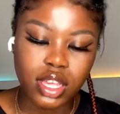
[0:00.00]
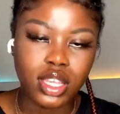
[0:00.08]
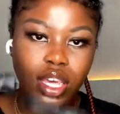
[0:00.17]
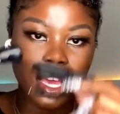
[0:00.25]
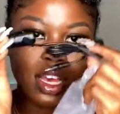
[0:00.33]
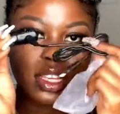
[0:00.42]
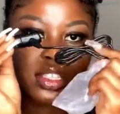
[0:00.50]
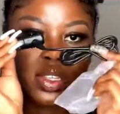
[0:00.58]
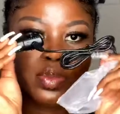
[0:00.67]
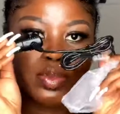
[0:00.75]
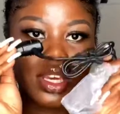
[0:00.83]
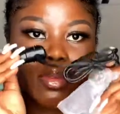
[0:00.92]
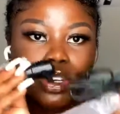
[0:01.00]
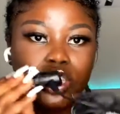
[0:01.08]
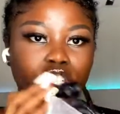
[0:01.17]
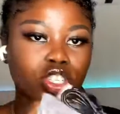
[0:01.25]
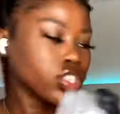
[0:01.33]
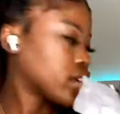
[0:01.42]
Yeah, to be able to
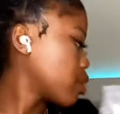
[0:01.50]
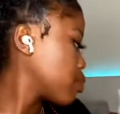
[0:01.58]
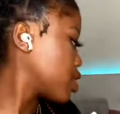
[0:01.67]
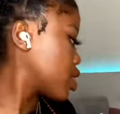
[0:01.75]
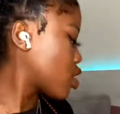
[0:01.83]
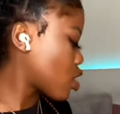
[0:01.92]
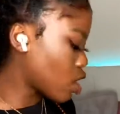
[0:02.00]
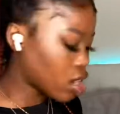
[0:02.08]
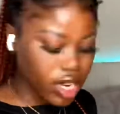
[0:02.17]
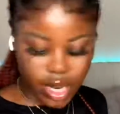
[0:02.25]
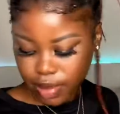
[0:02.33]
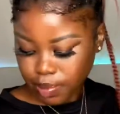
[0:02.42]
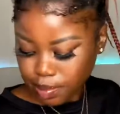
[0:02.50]
charge your camera in a car.